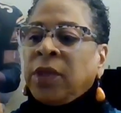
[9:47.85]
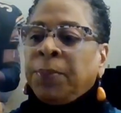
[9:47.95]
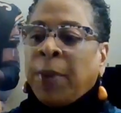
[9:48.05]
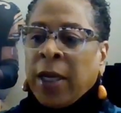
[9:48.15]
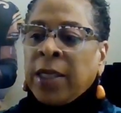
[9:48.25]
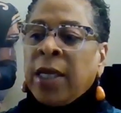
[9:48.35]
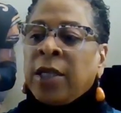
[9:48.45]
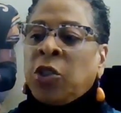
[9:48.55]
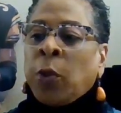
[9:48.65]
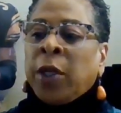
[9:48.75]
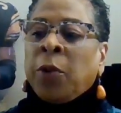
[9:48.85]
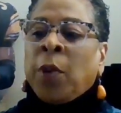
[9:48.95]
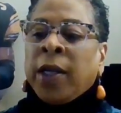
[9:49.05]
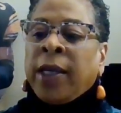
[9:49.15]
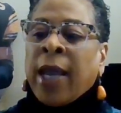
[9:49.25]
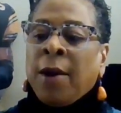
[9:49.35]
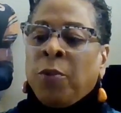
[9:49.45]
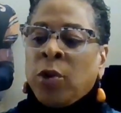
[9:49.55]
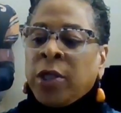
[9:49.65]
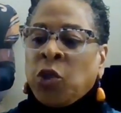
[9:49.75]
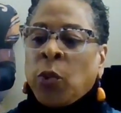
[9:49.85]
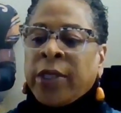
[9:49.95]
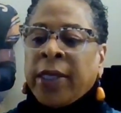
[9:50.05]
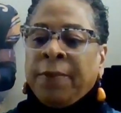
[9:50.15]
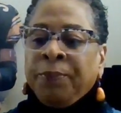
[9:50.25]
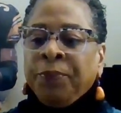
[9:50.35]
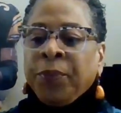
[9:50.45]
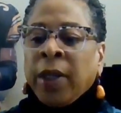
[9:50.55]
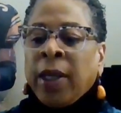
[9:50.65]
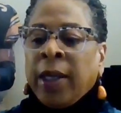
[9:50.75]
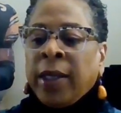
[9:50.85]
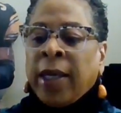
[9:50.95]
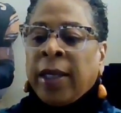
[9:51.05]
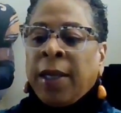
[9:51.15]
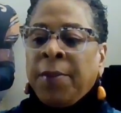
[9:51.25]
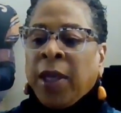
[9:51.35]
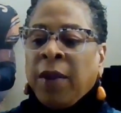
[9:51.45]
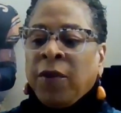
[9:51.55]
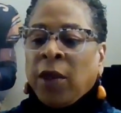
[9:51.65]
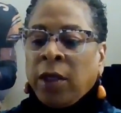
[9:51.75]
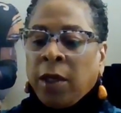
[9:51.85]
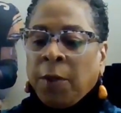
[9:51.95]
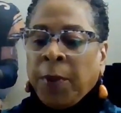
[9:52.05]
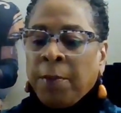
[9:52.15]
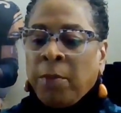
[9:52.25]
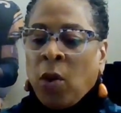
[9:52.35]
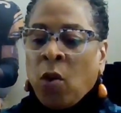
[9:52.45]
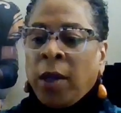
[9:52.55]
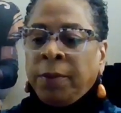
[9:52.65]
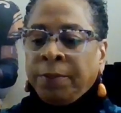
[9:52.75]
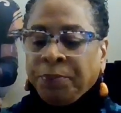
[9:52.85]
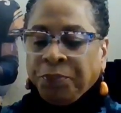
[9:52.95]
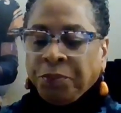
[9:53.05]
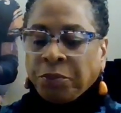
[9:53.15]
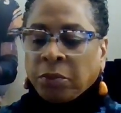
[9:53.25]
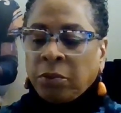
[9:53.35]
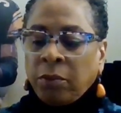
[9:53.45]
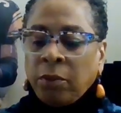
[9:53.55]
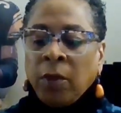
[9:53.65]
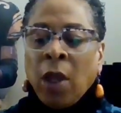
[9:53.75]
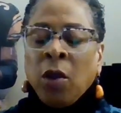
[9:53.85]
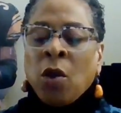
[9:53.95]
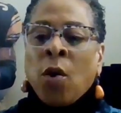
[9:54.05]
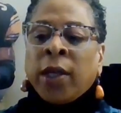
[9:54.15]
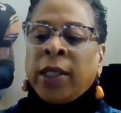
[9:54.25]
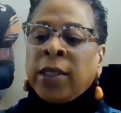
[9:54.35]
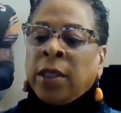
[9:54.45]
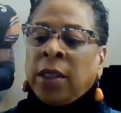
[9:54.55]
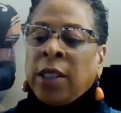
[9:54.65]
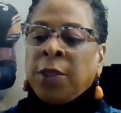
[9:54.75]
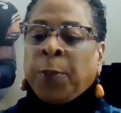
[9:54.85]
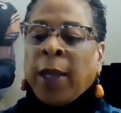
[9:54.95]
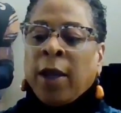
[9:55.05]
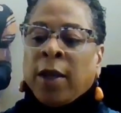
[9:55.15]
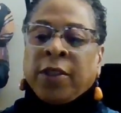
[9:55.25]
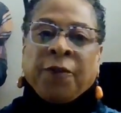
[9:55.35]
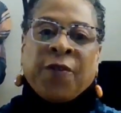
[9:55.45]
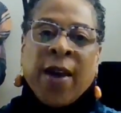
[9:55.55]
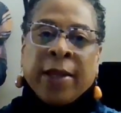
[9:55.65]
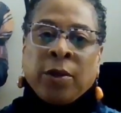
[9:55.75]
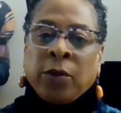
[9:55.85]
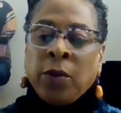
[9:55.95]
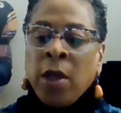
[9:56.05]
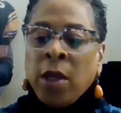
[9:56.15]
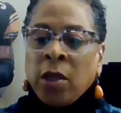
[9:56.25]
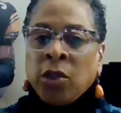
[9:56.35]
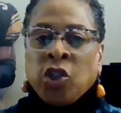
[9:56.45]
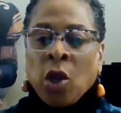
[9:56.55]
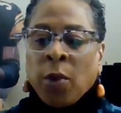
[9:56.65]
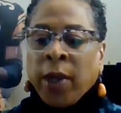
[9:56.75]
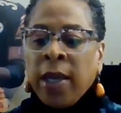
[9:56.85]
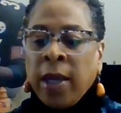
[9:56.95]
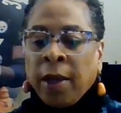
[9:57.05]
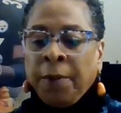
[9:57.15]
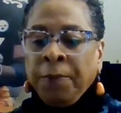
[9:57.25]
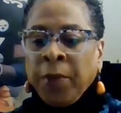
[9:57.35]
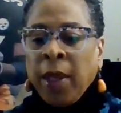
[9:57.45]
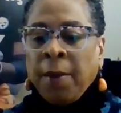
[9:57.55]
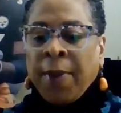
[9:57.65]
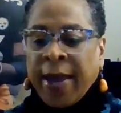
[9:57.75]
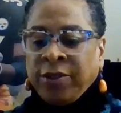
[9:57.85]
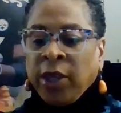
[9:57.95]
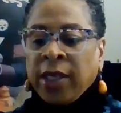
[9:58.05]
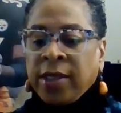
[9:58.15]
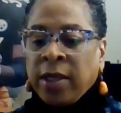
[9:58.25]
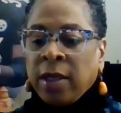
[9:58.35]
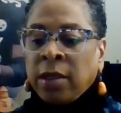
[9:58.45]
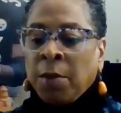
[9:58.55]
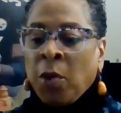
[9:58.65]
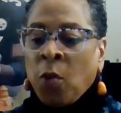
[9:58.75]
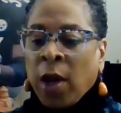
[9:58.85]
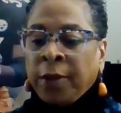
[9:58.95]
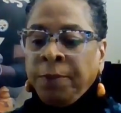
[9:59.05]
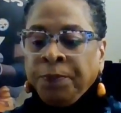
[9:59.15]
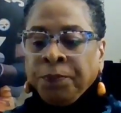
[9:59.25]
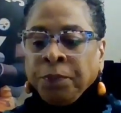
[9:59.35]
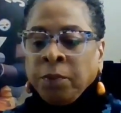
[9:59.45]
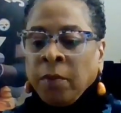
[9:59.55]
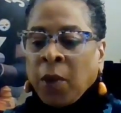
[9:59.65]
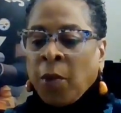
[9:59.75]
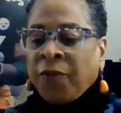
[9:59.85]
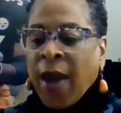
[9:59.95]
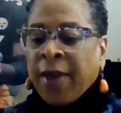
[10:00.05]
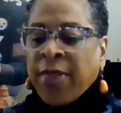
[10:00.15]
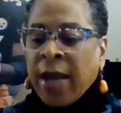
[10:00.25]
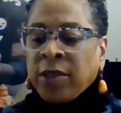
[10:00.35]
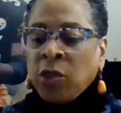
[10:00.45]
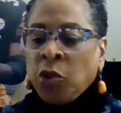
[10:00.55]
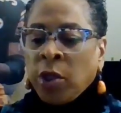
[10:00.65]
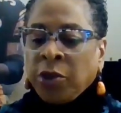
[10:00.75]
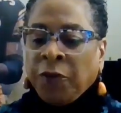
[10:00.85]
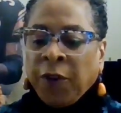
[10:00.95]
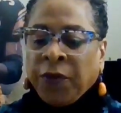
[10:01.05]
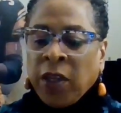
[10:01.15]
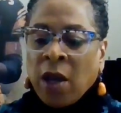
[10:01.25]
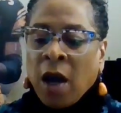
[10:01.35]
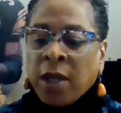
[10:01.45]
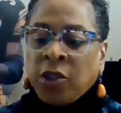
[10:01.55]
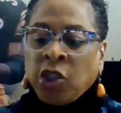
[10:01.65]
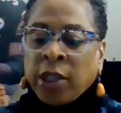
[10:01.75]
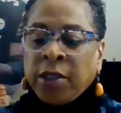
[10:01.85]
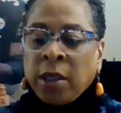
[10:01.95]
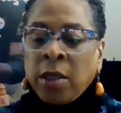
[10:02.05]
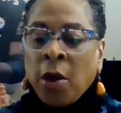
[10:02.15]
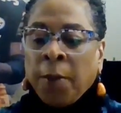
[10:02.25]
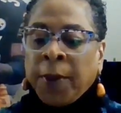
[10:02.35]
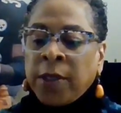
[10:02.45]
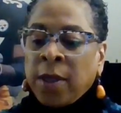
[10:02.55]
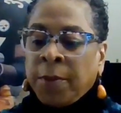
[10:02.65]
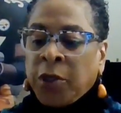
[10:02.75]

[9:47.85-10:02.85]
Buccaneers 21, Cowboys 20. Now, let me give you a little bit more going into these playoffs, the final showing here. Patrick is still number one. with 5,250 yards. Justin Herbert's number